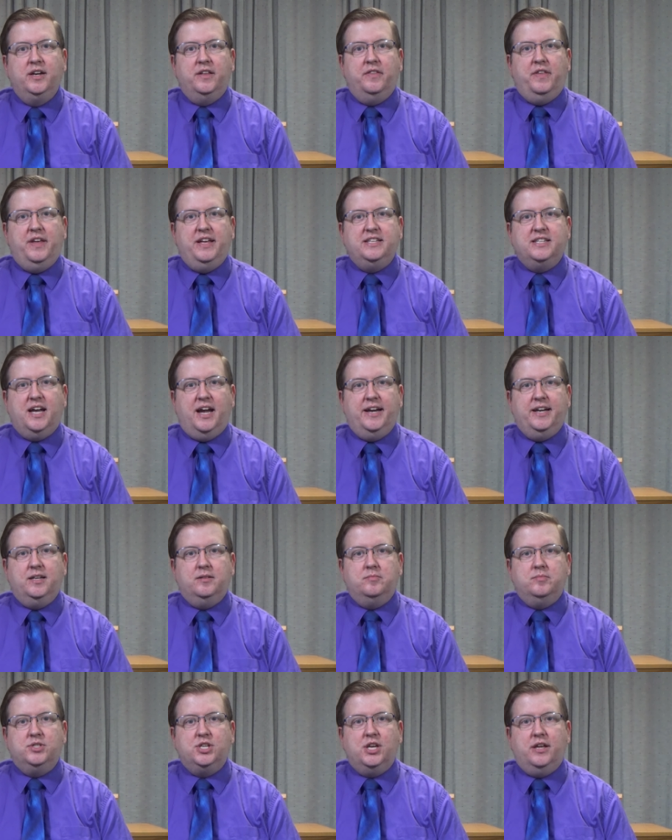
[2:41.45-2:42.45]
These
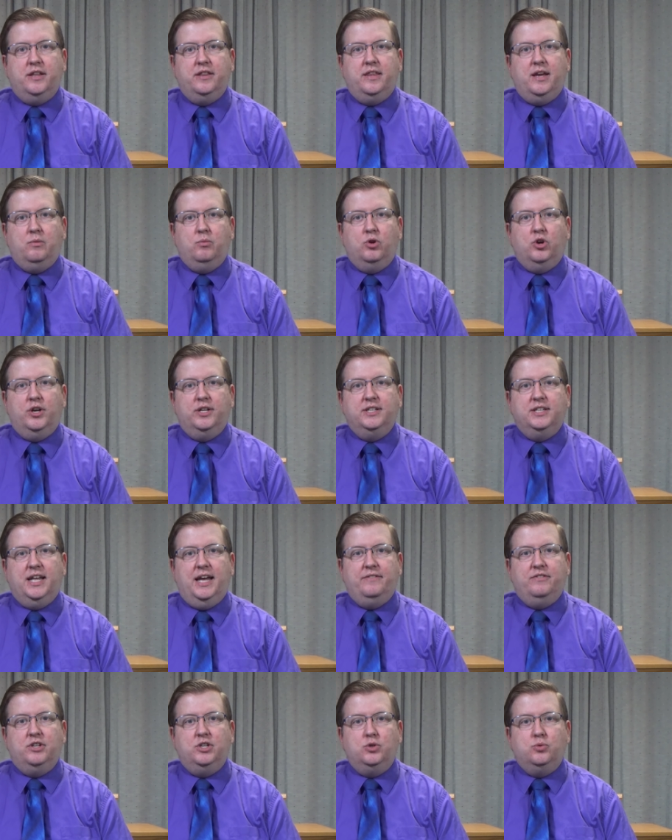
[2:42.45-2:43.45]
items that were
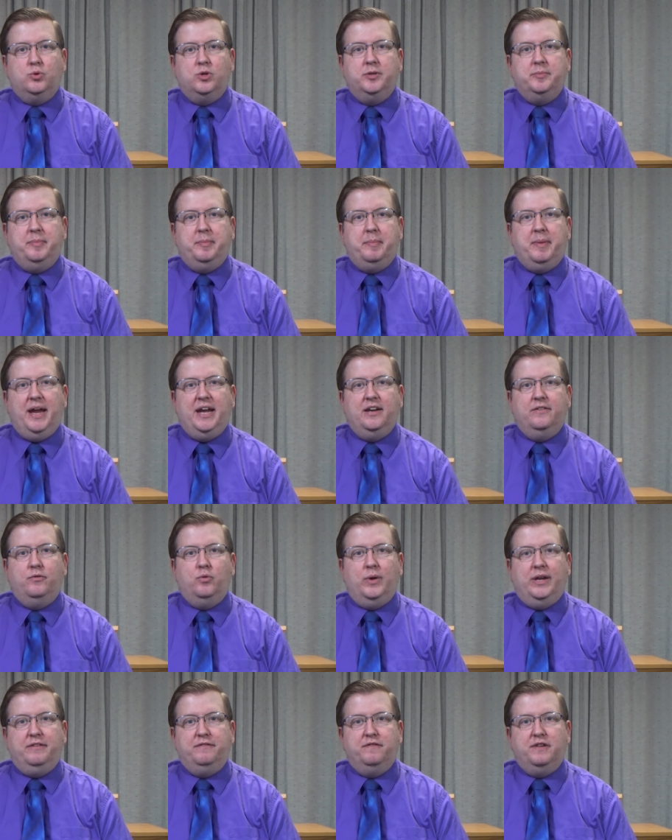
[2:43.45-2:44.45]
unleavened were to be made of
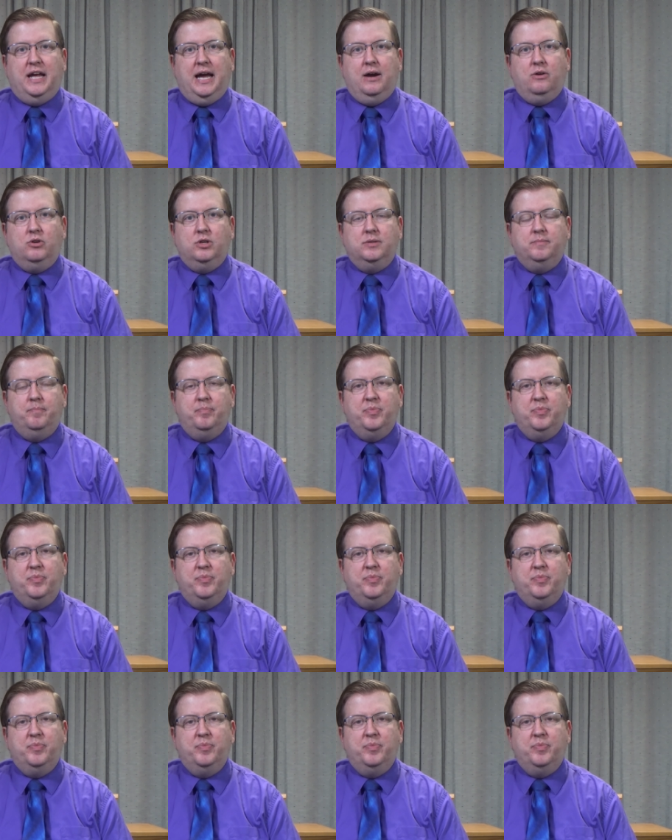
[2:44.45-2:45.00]
wheat flour.